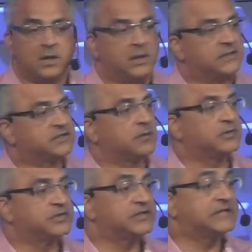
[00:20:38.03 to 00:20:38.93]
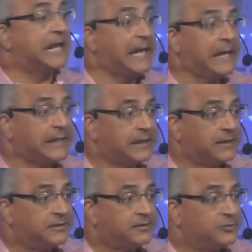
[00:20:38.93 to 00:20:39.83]
And someone says, Hey,
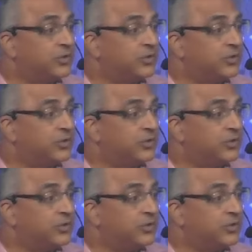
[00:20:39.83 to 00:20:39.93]
why